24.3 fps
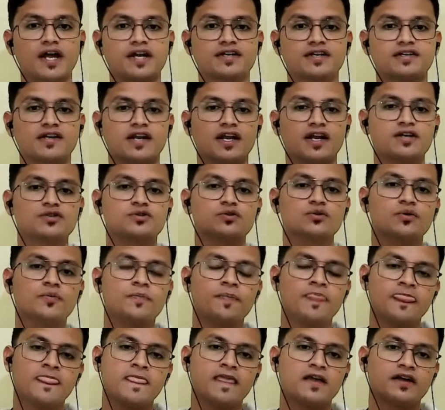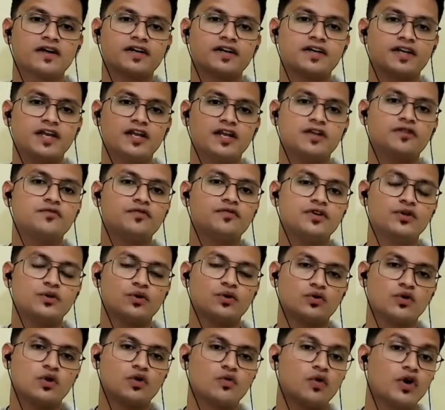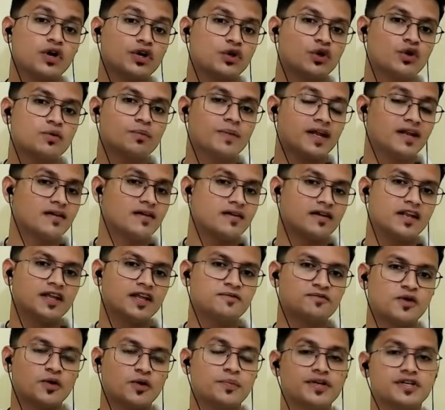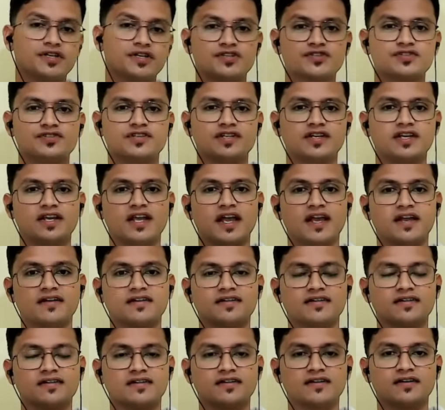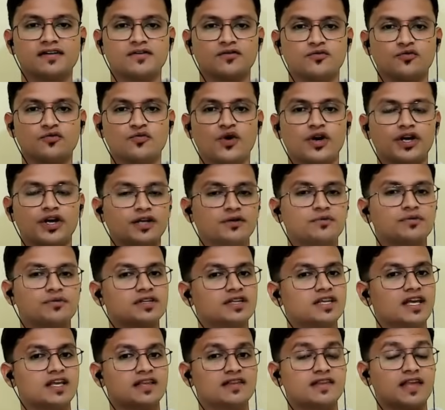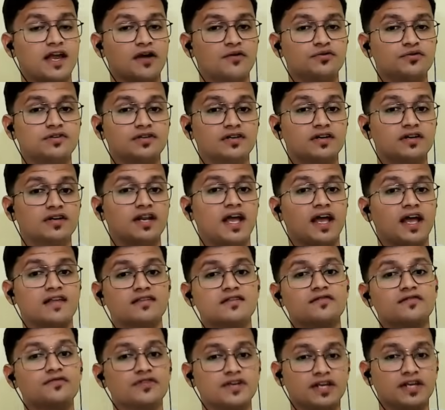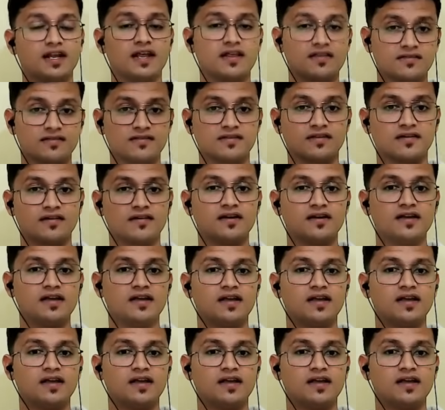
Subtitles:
I try to create videos on what are my learning from industry and whatever things I have done as a freelancer.